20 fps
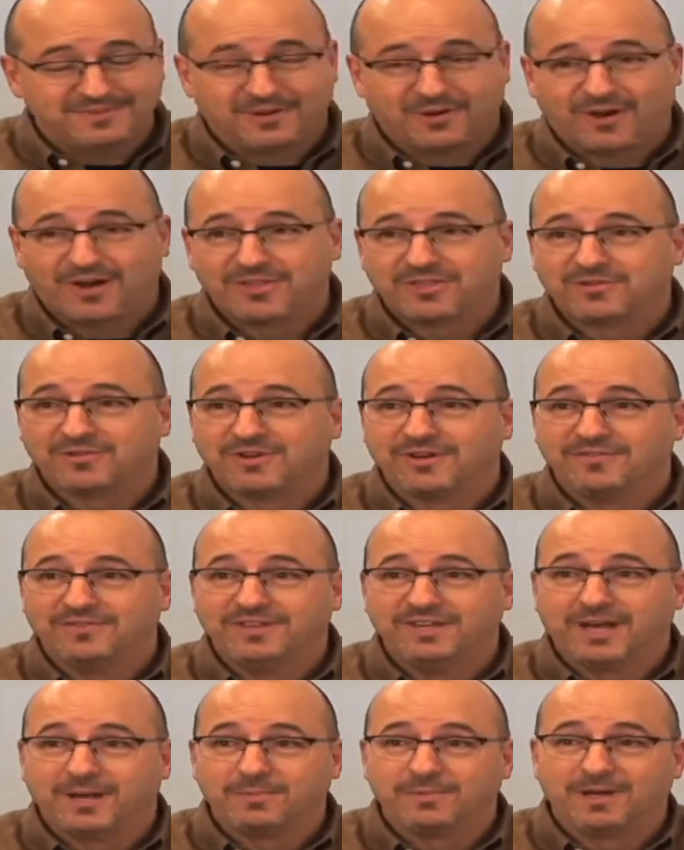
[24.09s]
author of
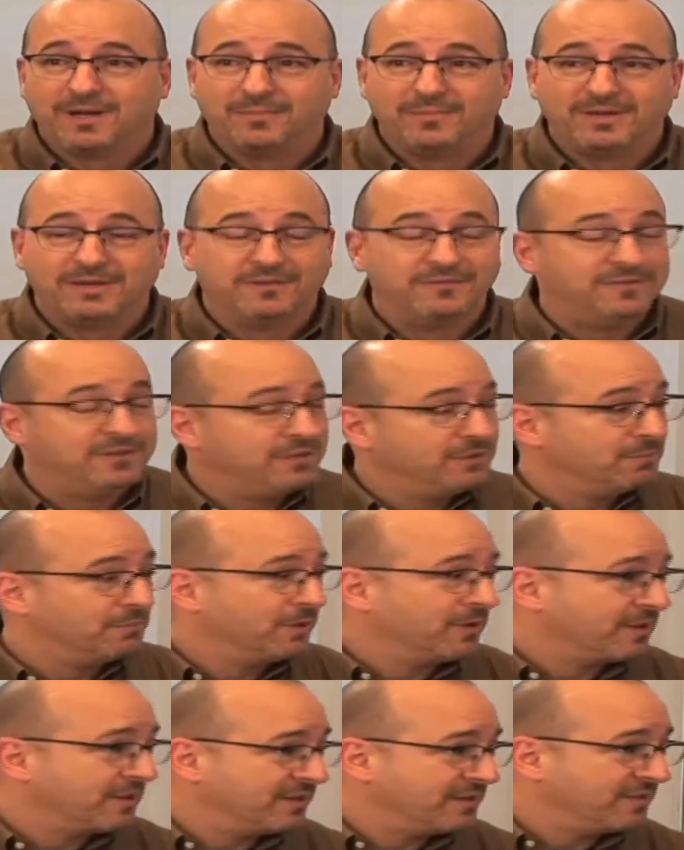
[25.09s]
the upcoming Video
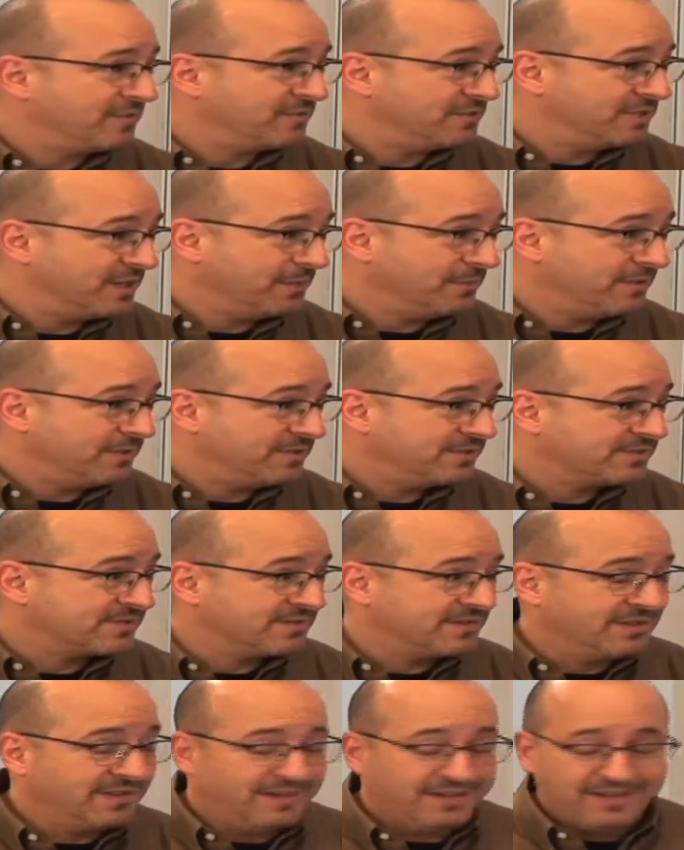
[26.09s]
Marketing for
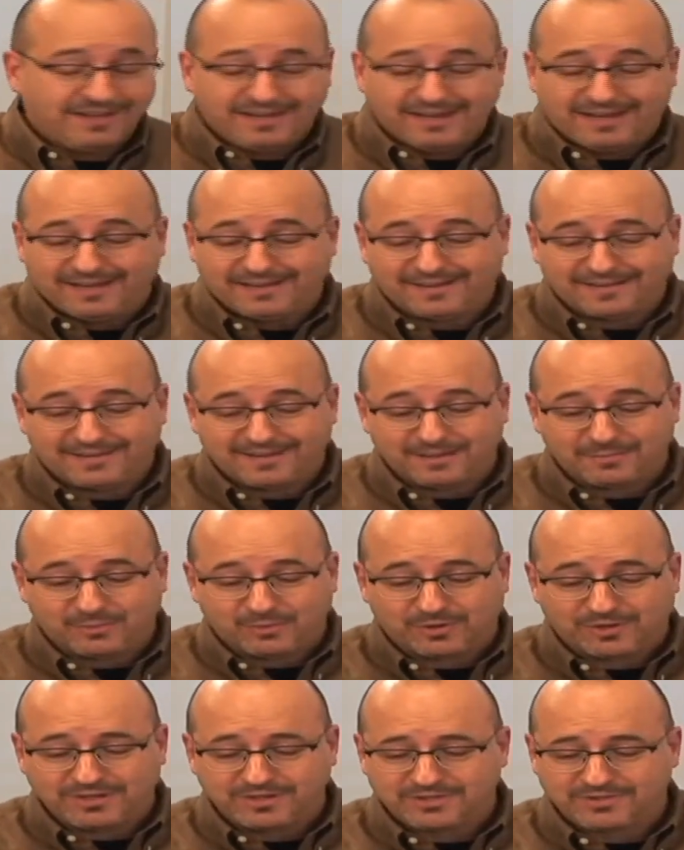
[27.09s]
Dummies, and I think
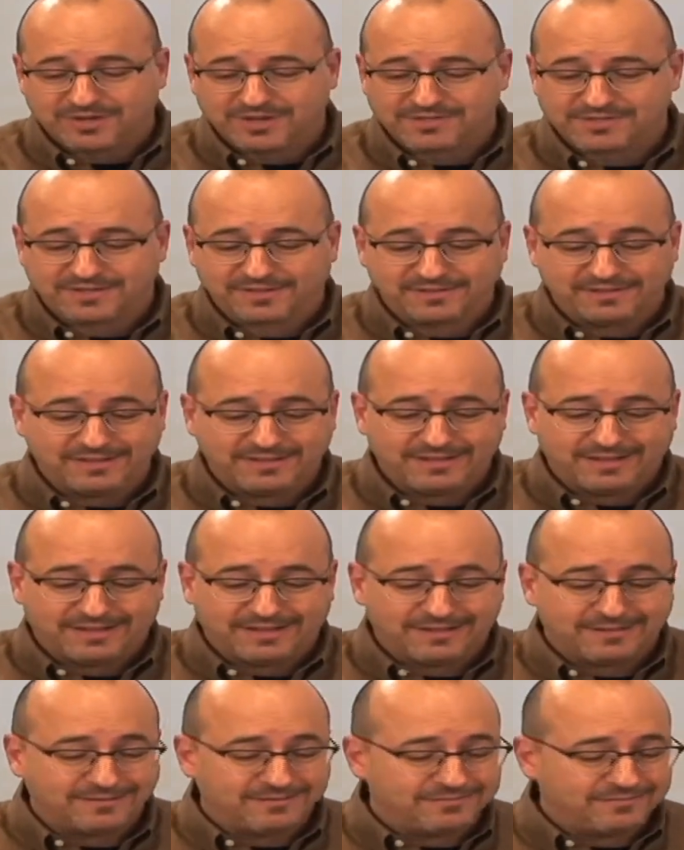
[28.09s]
more interestingly,
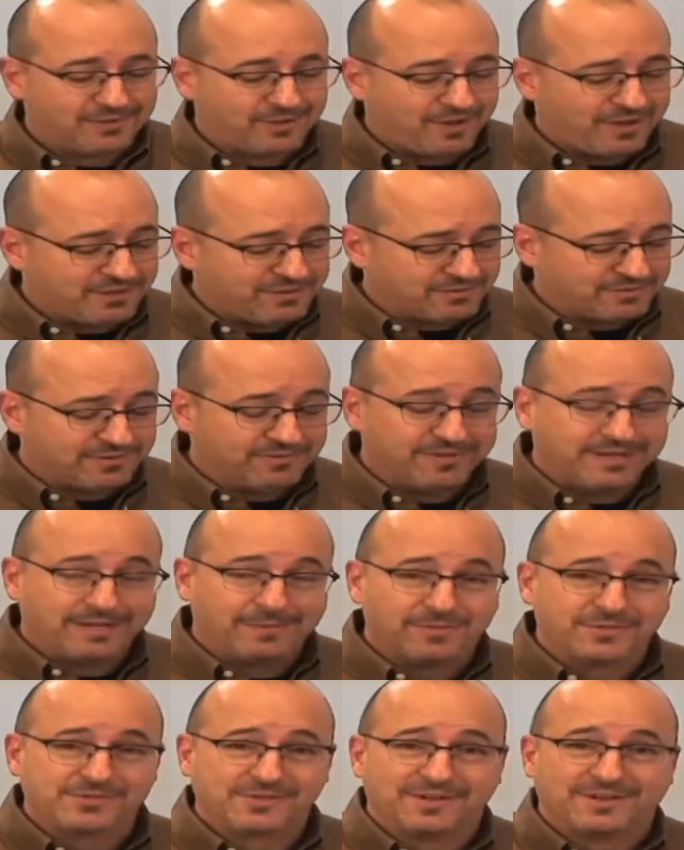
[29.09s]
uh, author of
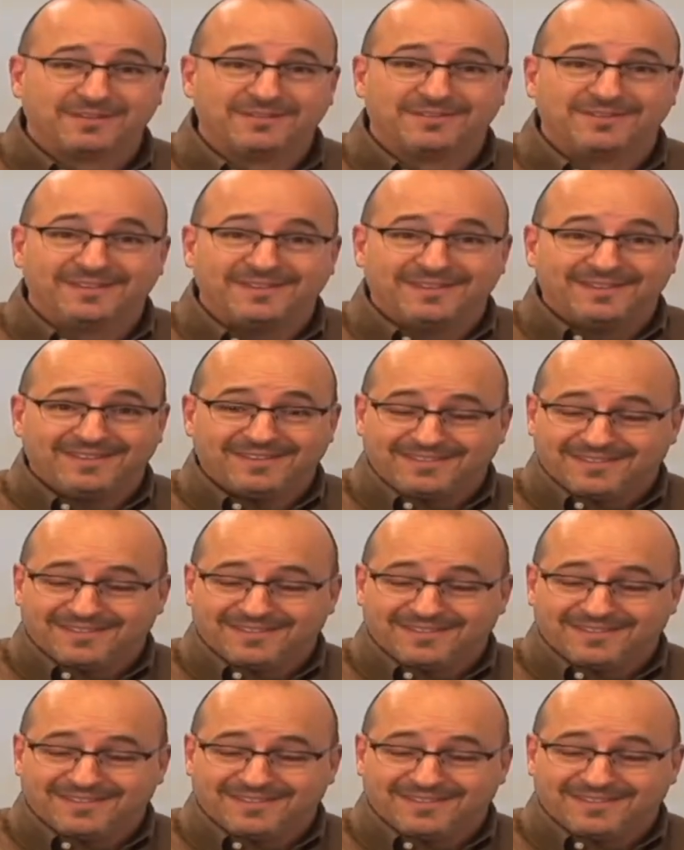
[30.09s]
Amazon